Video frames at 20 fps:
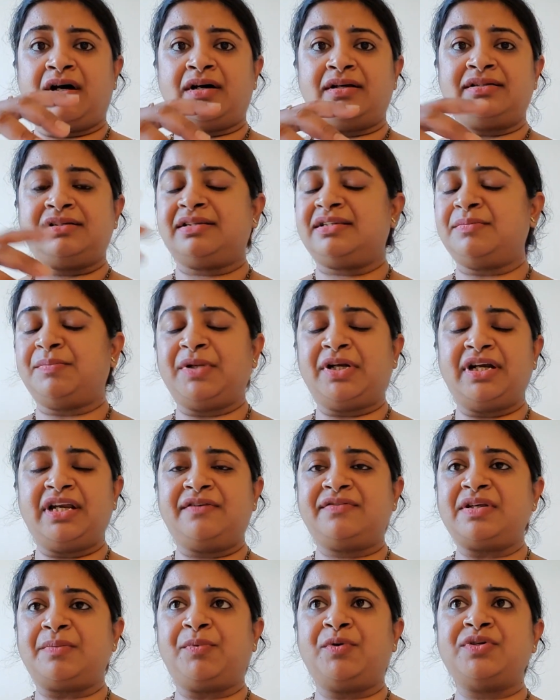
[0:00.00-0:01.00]
Similarly,
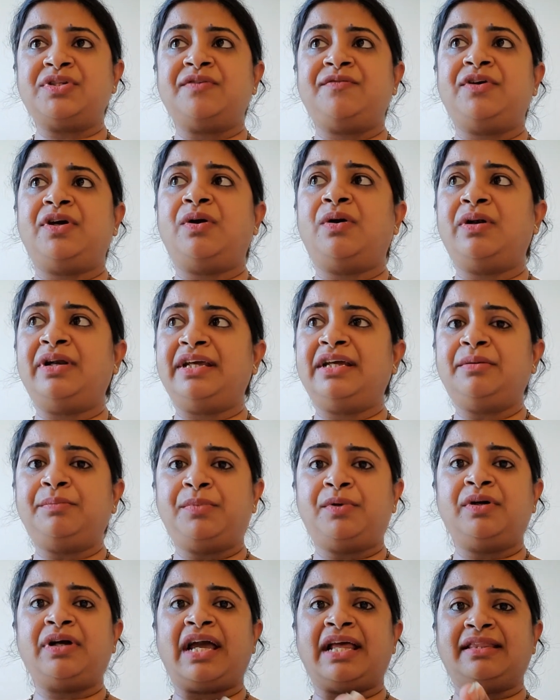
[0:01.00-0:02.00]
suppose if you're holding a
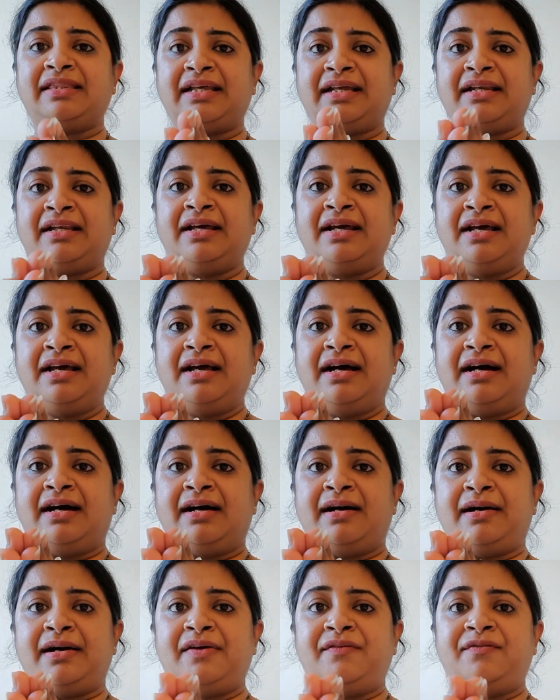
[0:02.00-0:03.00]
book, and then
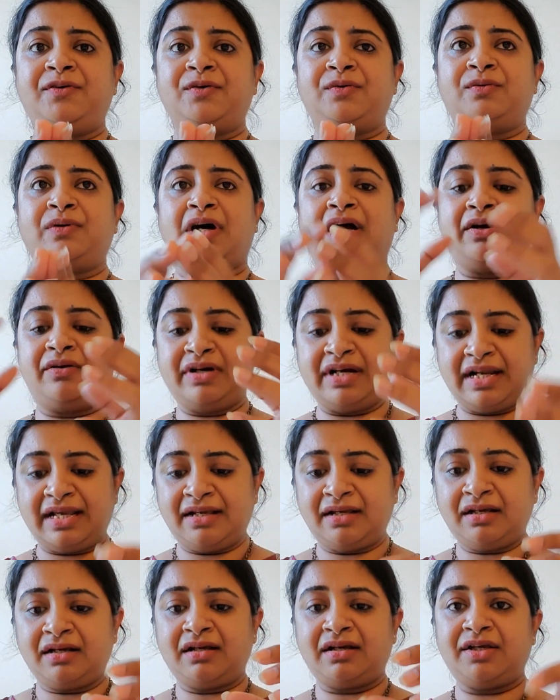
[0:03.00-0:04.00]
if you are
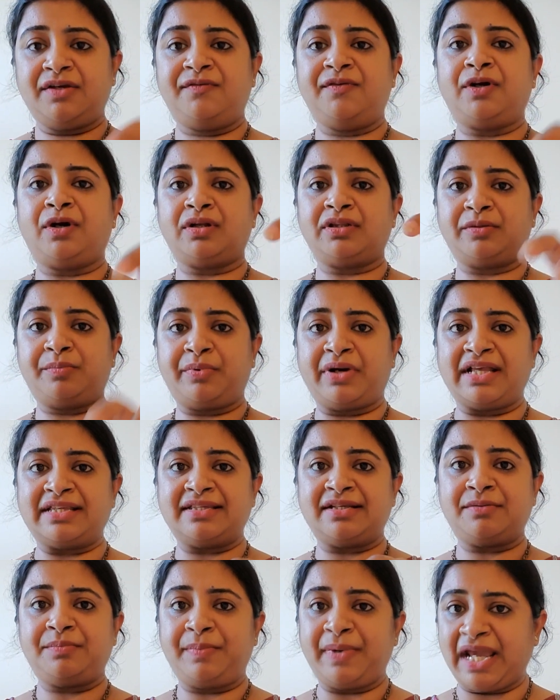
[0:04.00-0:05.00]
reading, if you're on the
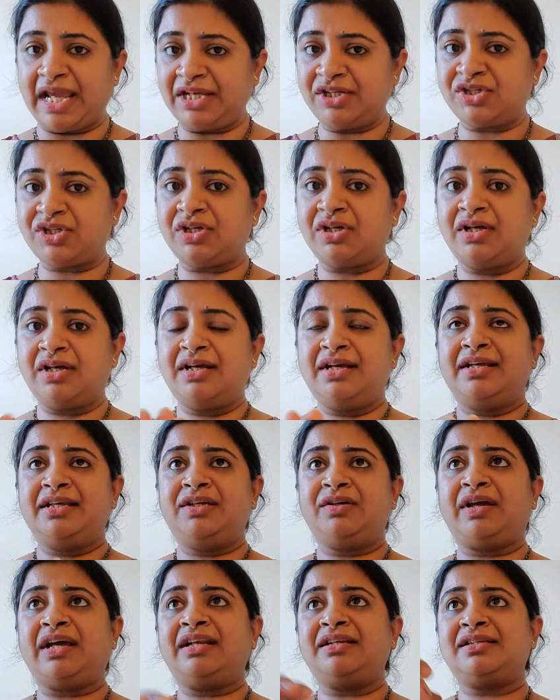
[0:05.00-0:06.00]
present page, you
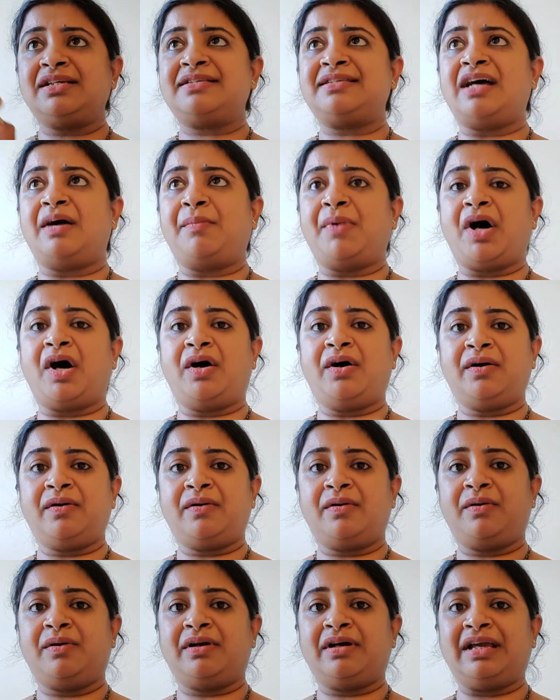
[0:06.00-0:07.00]
can just somehow
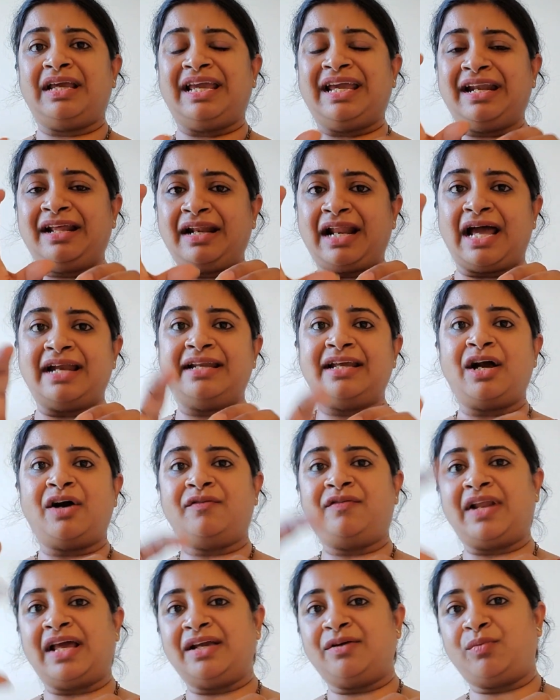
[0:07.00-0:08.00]
get an idea of
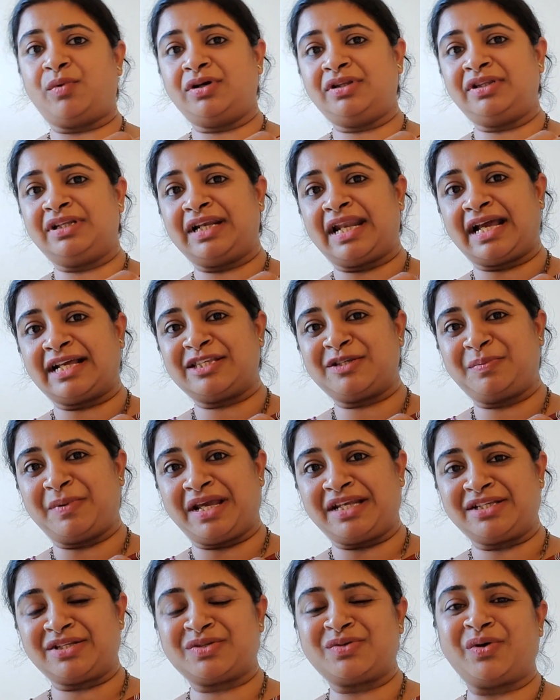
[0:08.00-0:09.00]
like what the next
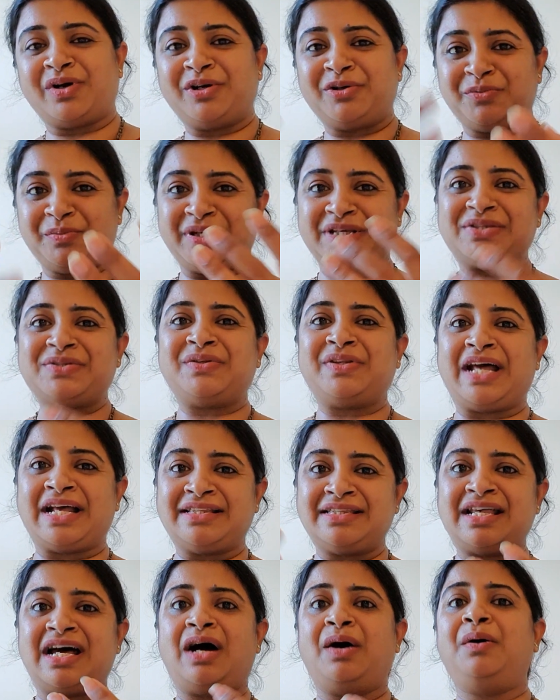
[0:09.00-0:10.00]
page is going to be. So that's
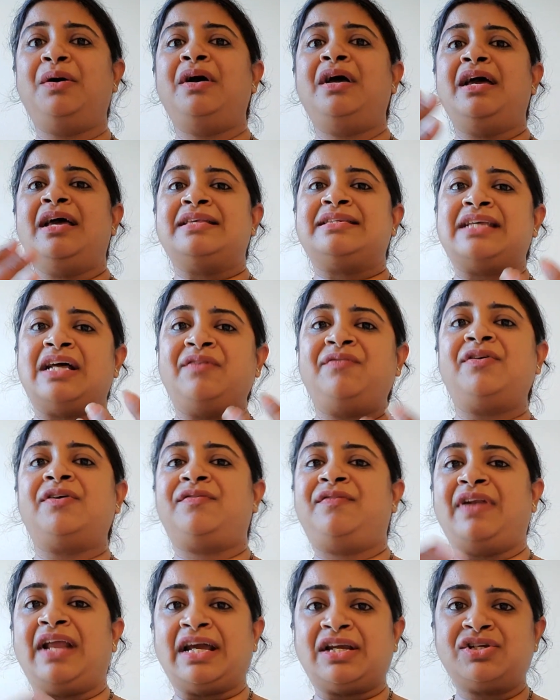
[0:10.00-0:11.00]
how
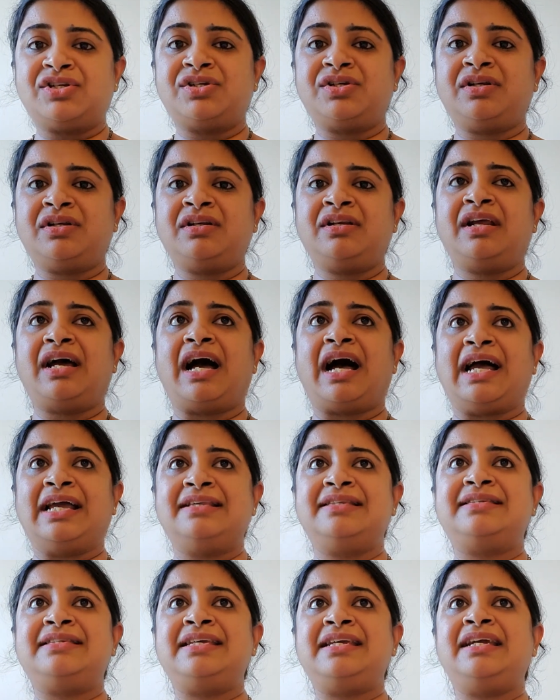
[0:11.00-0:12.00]
self-reflection, I
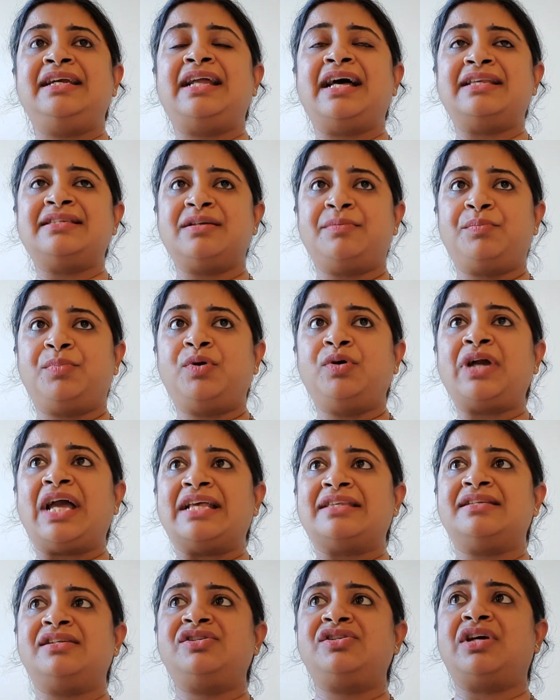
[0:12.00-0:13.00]
see it as a book,
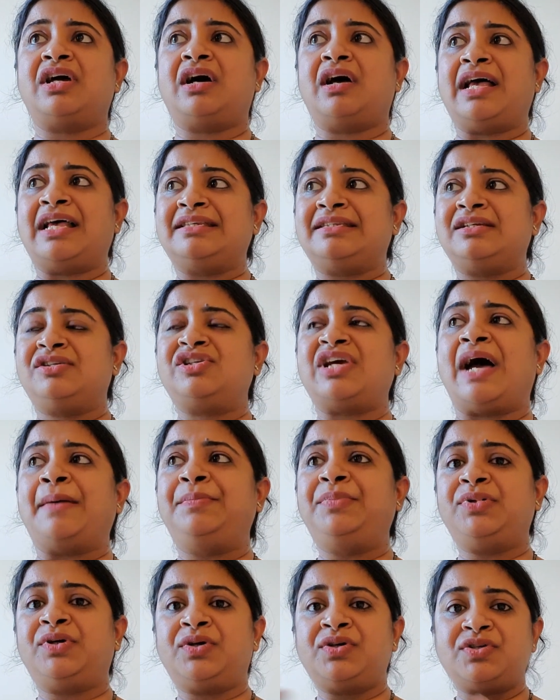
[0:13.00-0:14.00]
as the
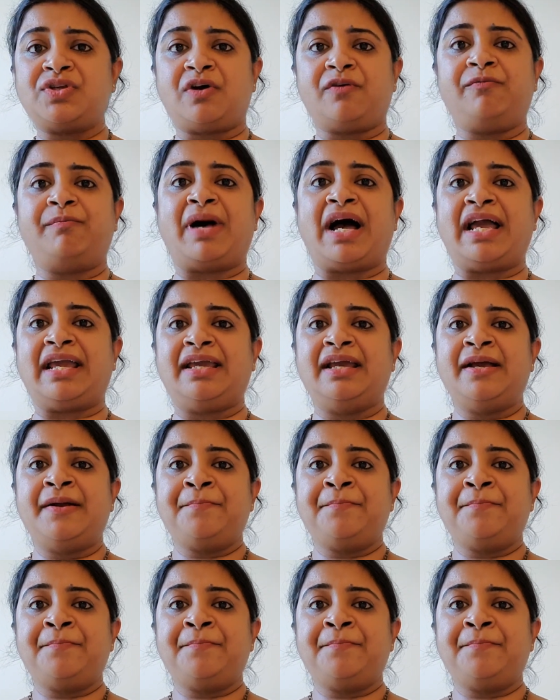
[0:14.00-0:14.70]
chapters of my